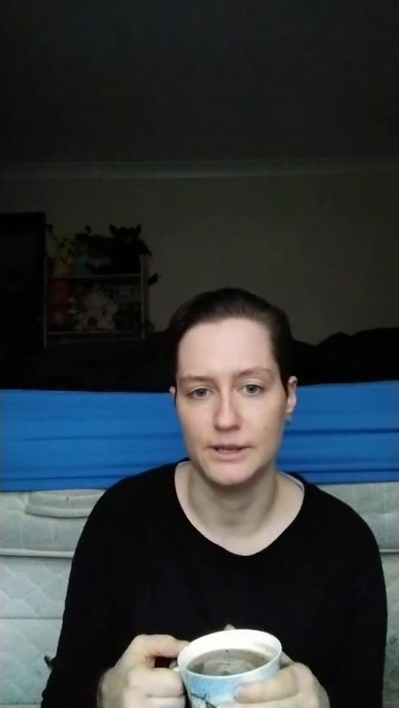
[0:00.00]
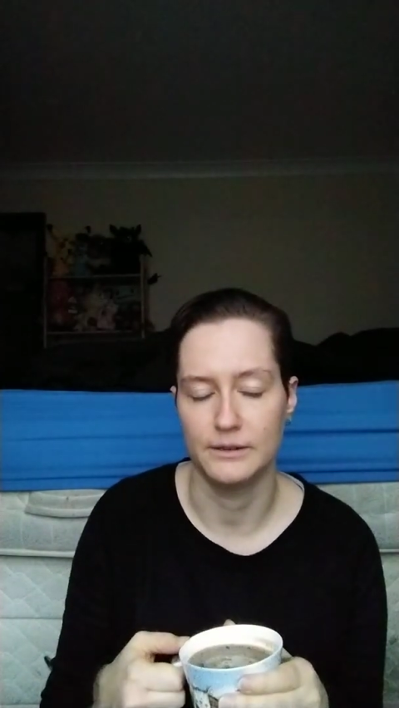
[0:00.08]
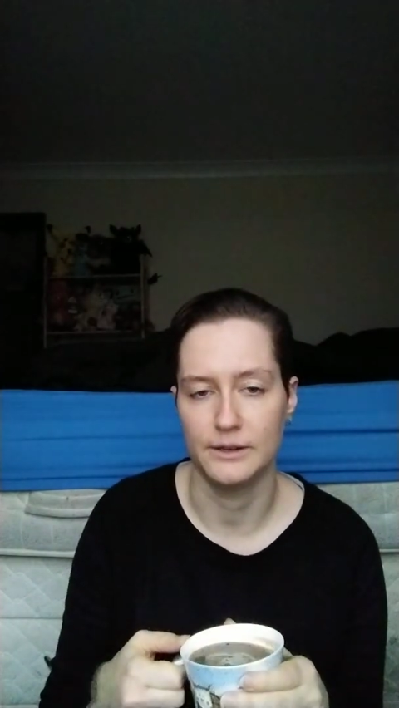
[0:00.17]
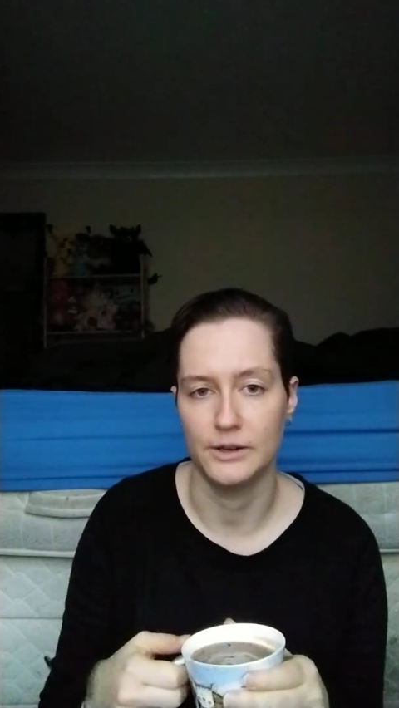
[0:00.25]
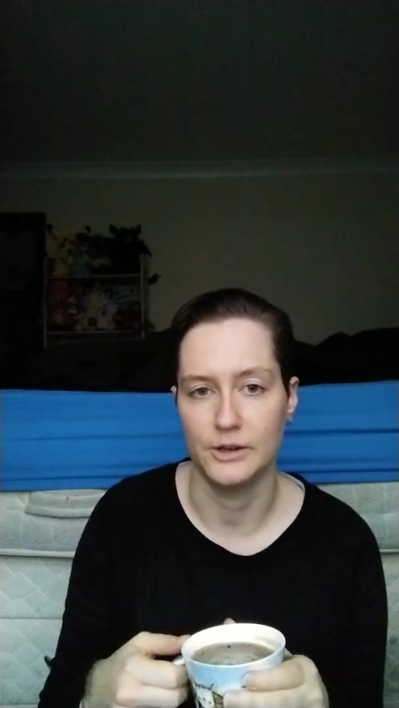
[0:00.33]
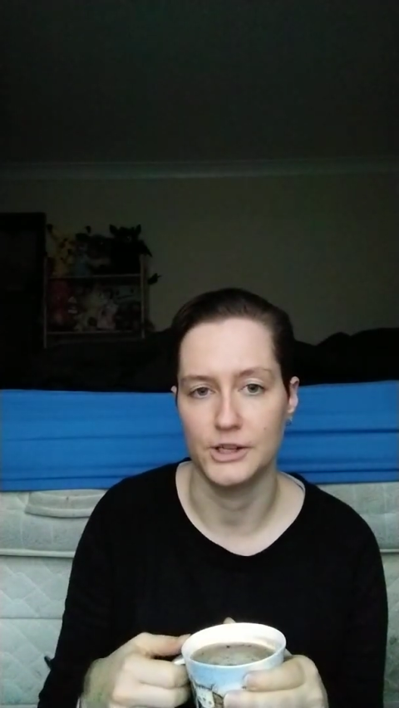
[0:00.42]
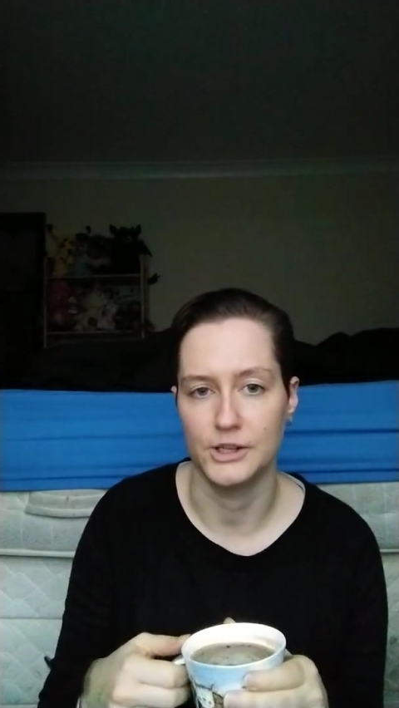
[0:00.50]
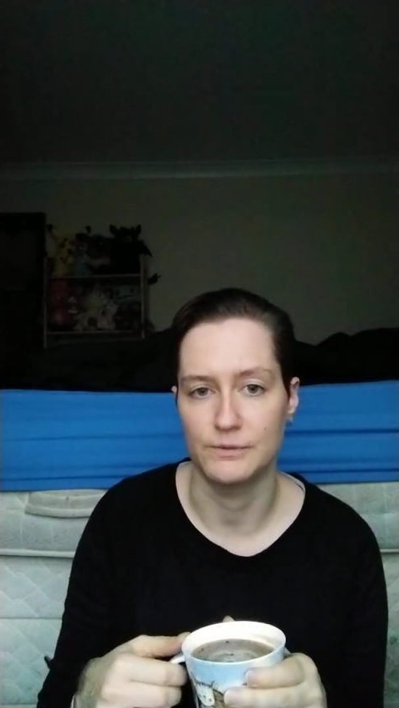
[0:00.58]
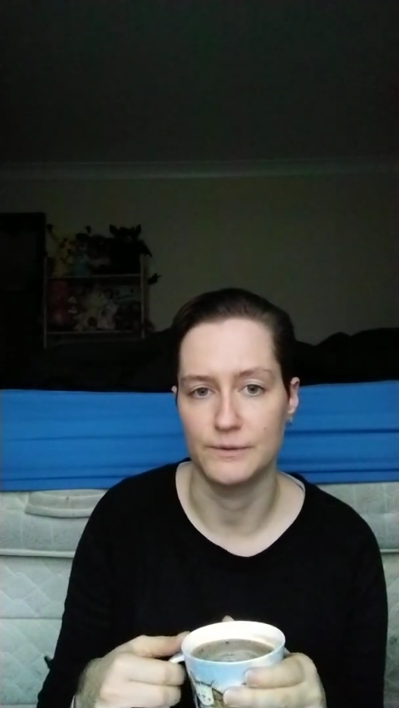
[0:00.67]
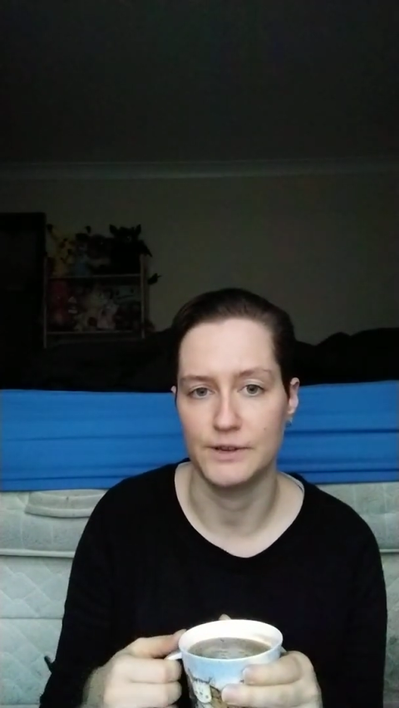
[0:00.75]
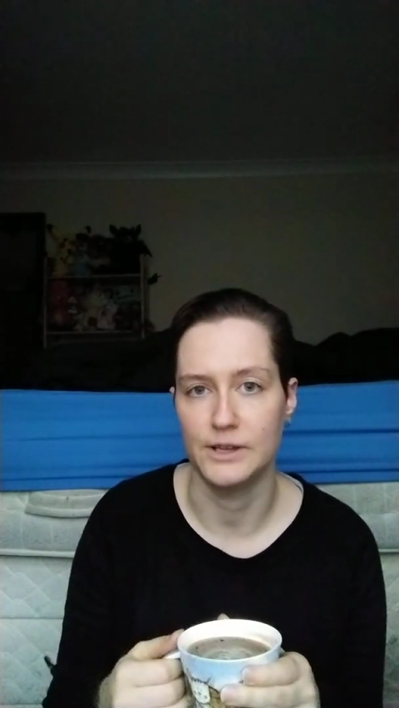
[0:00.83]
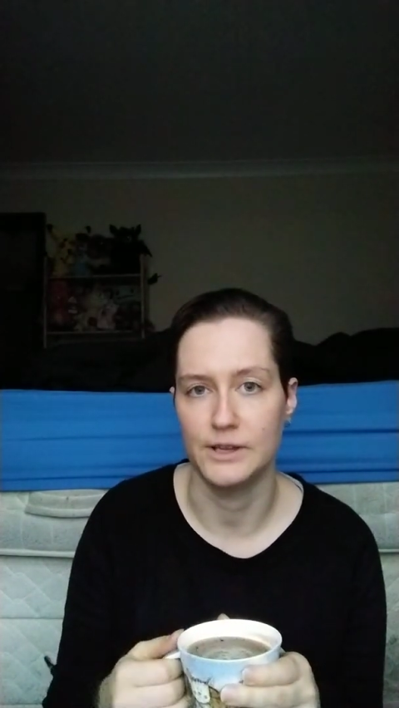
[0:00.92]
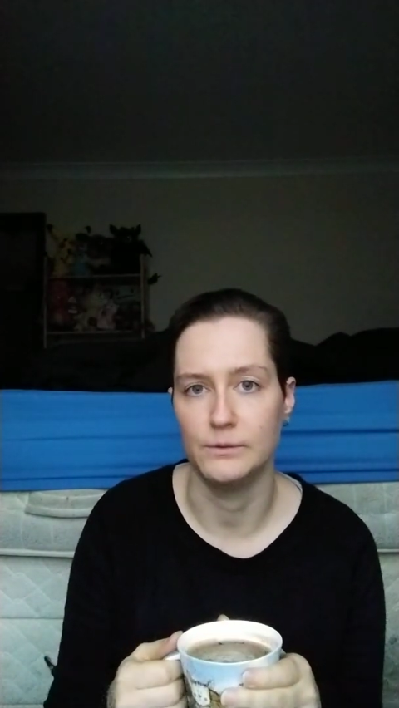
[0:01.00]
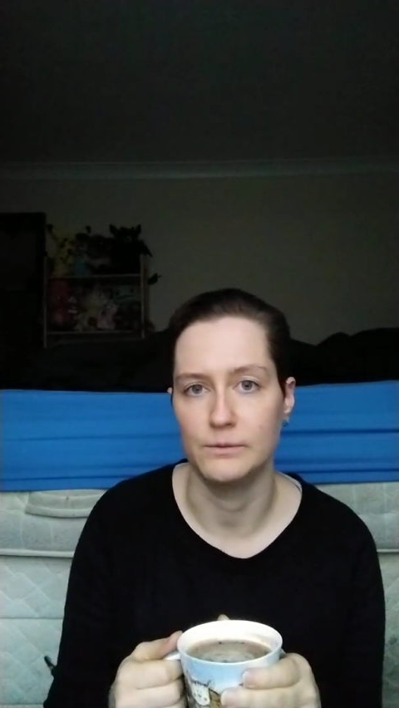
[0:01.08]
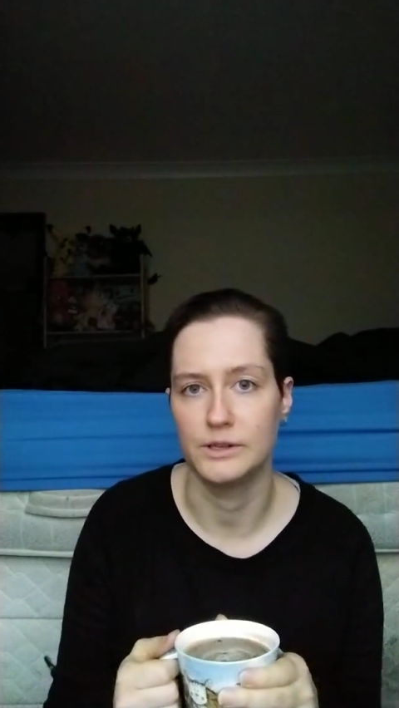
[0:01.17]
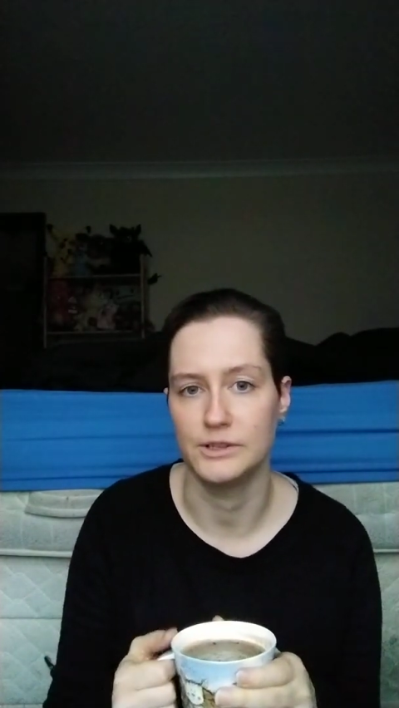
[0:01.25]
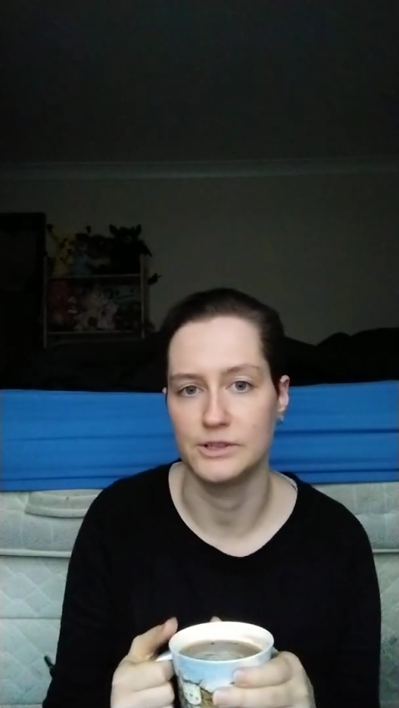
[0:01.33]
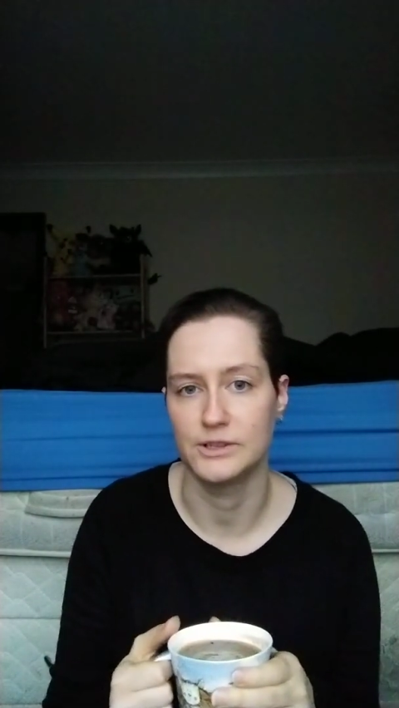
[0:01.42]
nice review,
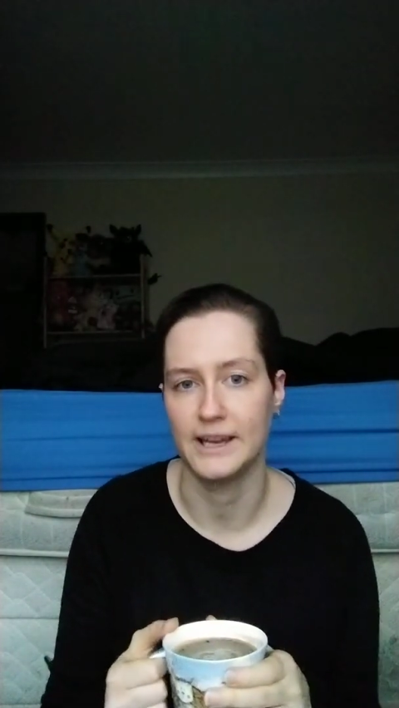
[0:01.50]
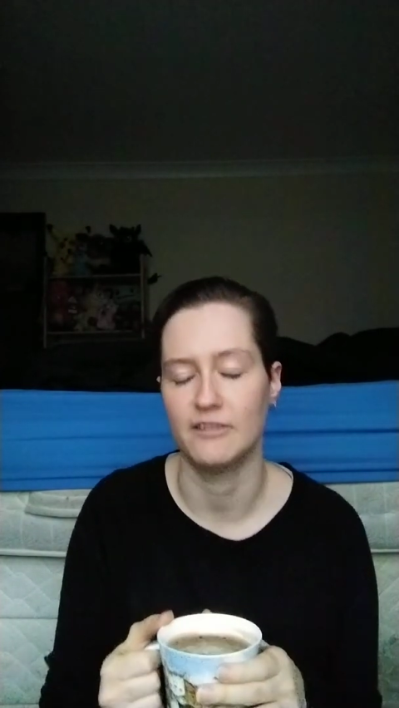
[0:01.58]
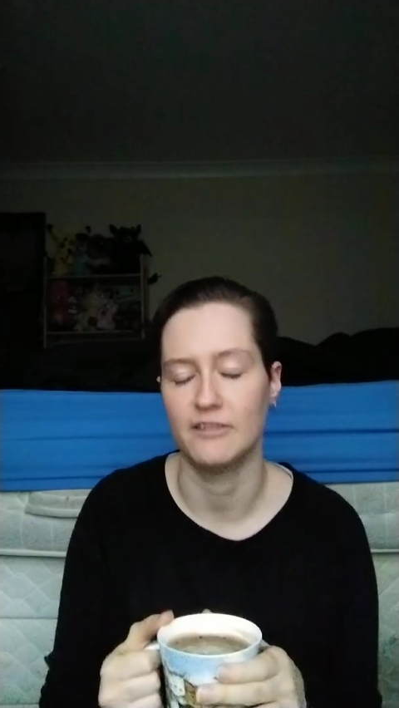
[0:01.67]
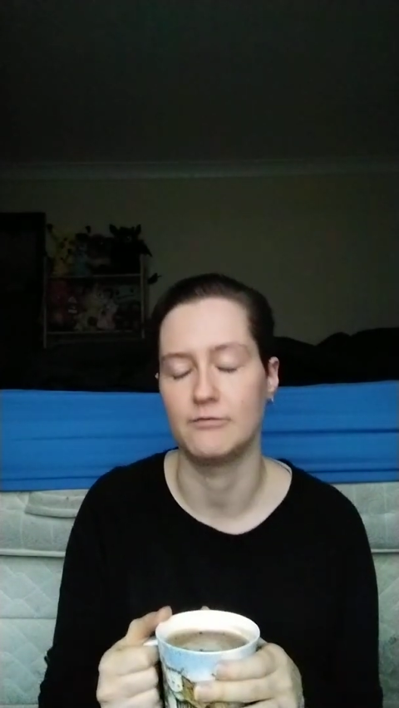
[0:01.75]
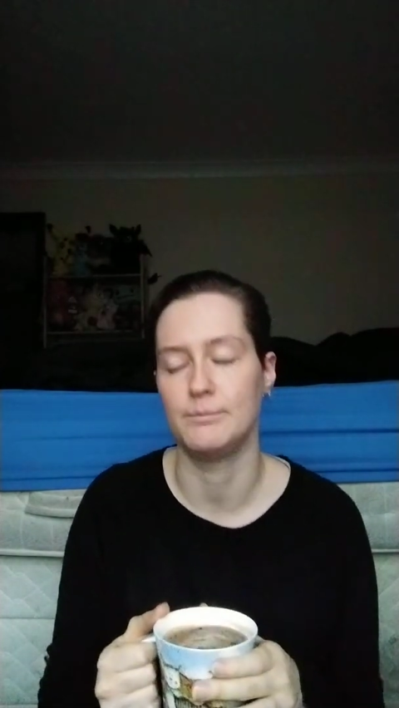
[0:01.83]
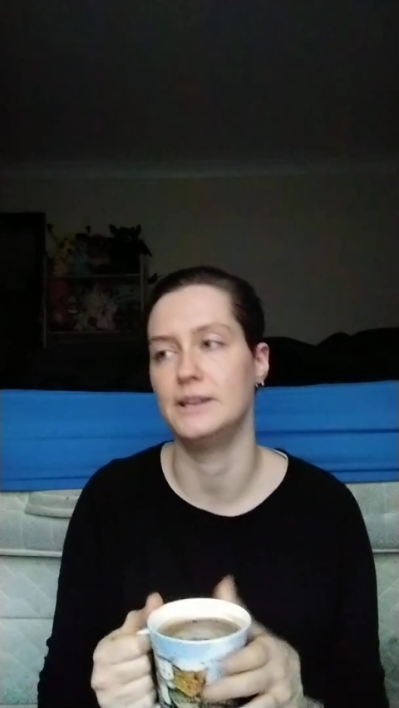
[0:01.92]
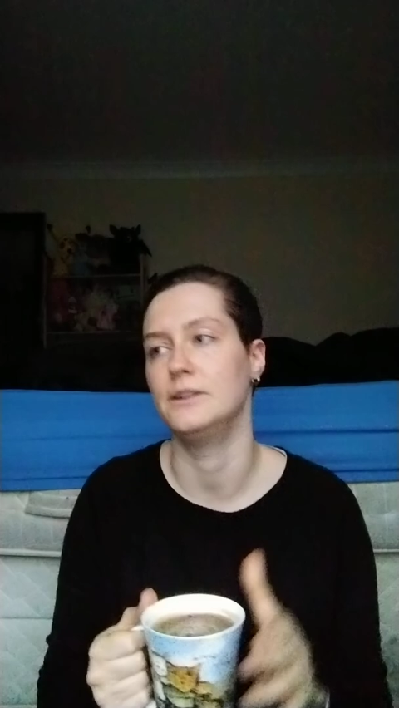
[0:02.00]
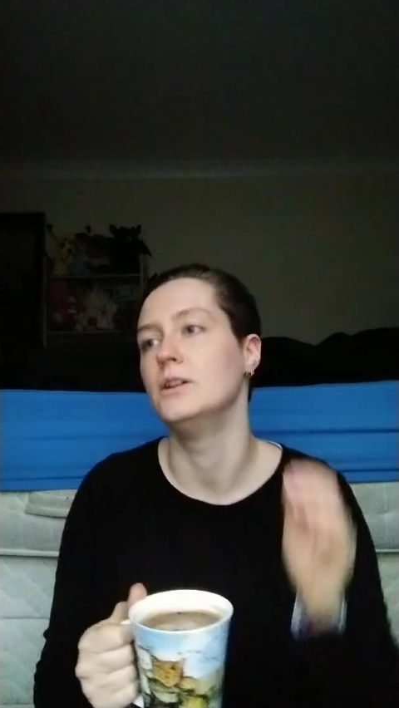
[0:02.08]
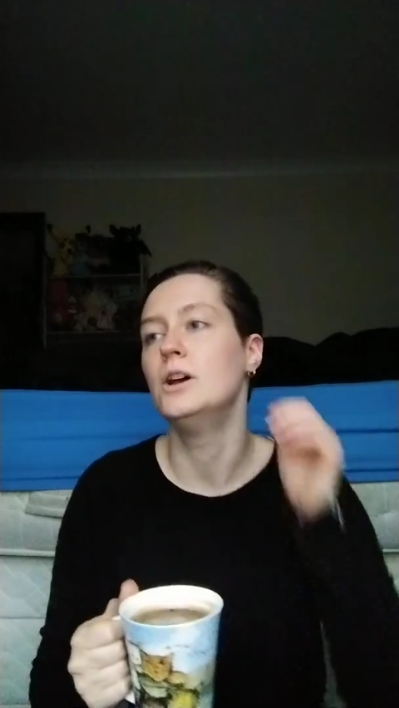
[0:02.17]
because they have been